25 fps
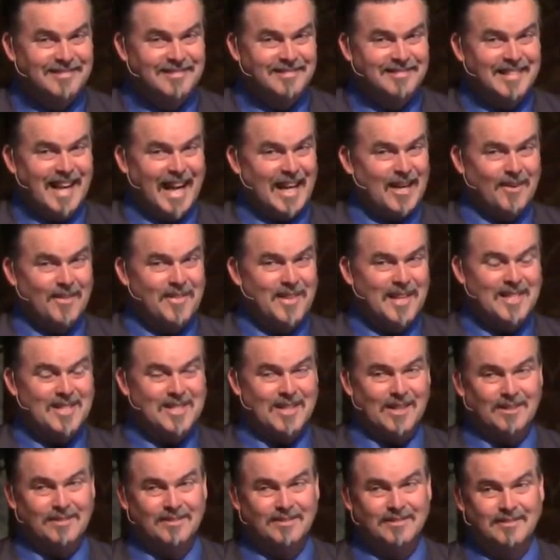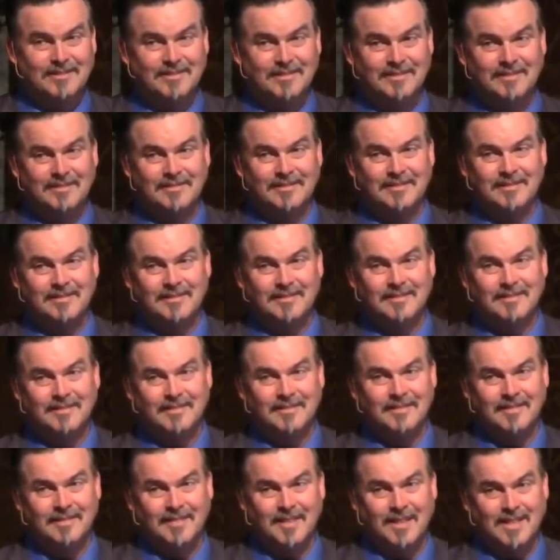I don't think so.
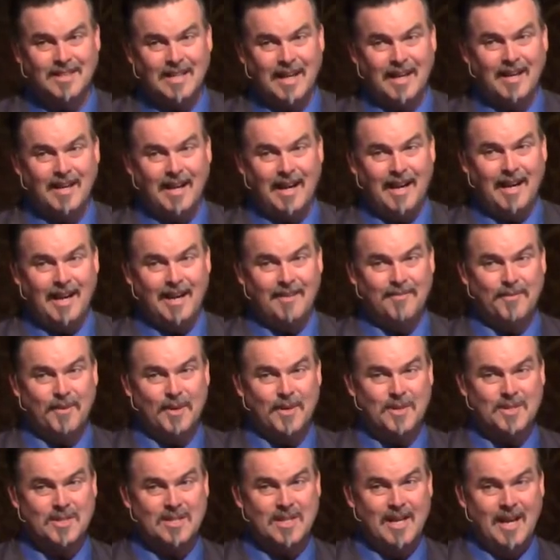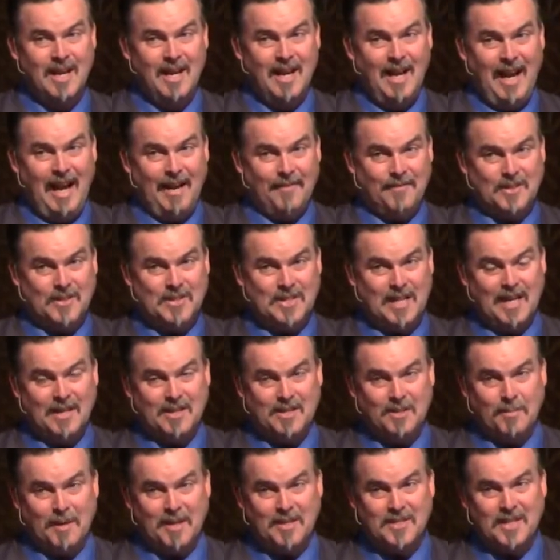Because I, I, I first have to say it
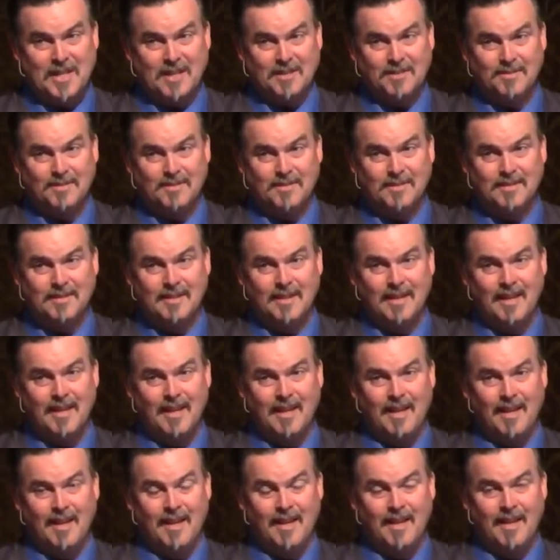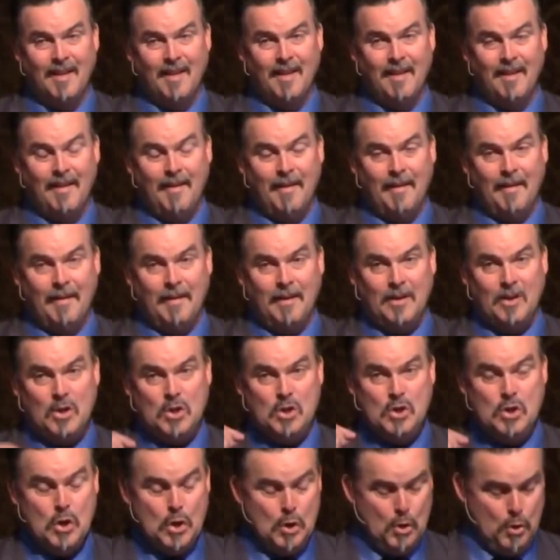to myself.
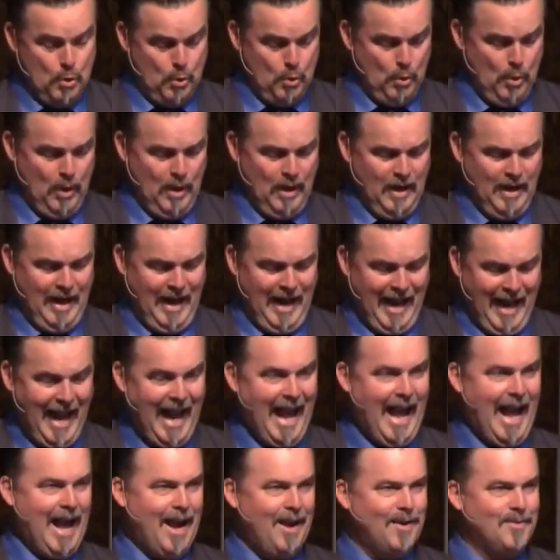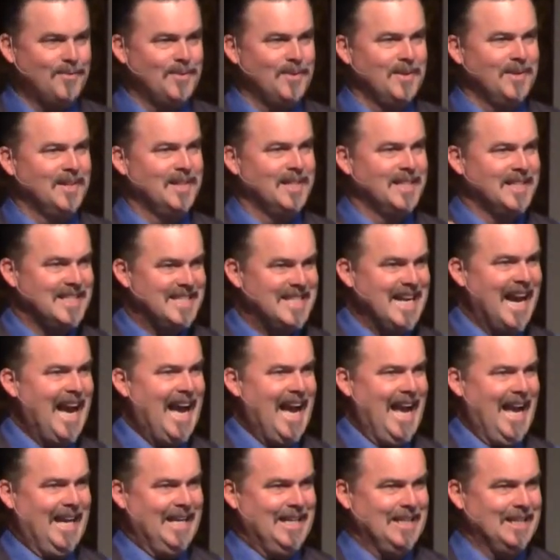You have
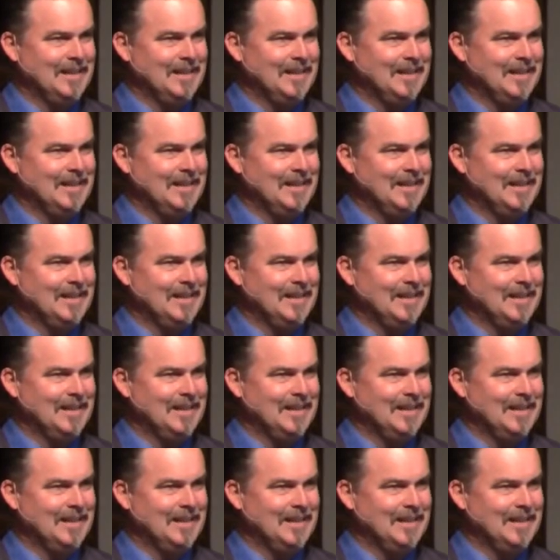died.